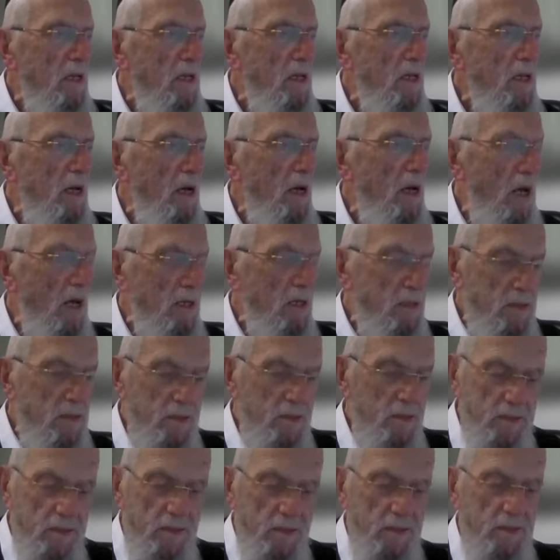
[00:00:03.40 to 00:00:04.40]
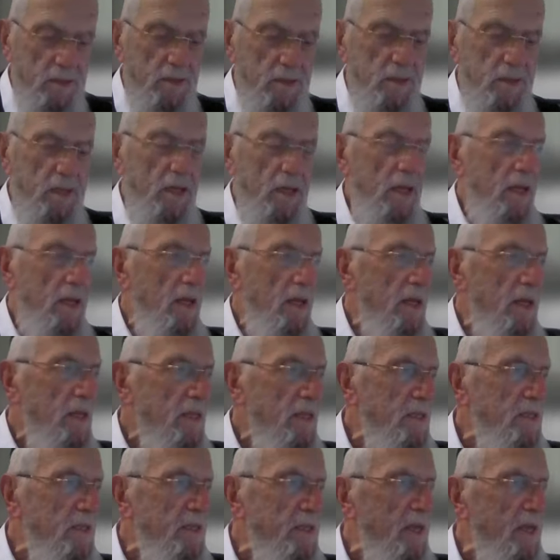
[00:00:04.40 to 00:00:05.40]
Yeah. We just were, we were
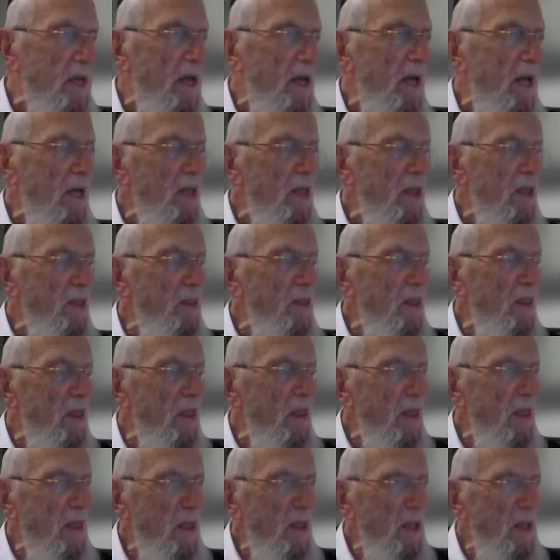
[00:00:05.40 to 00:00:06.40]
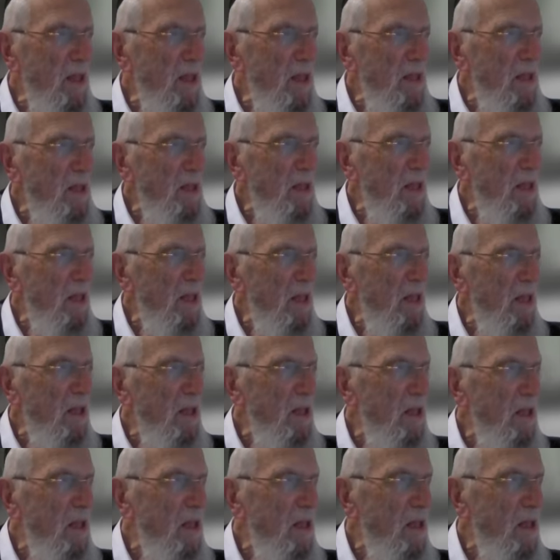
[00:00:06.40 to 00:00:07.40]
just talking about the hostages
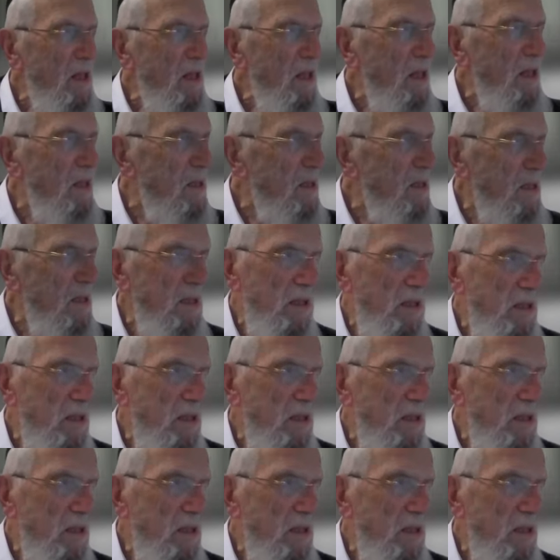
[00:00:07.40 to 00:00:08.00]
situation.